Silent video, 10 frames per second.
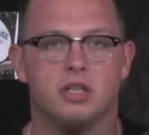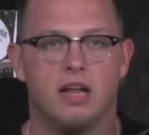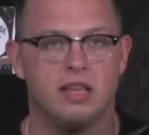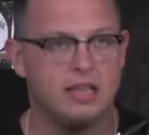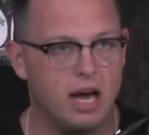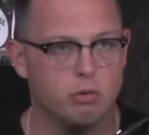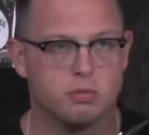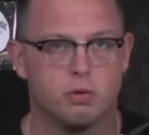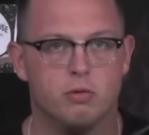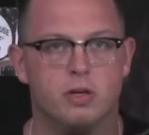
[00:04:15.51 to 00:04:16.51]
I think that was
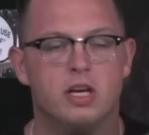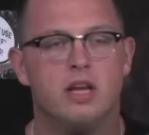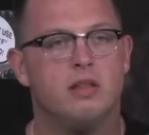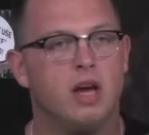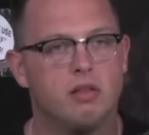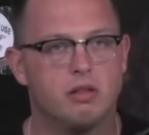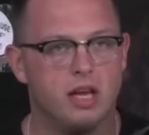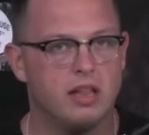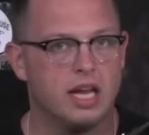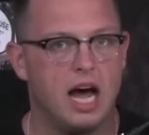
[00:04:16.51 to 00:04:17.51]
proven. The other
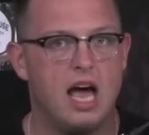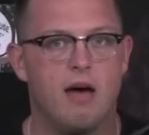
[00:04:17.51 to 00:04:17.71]
thing that I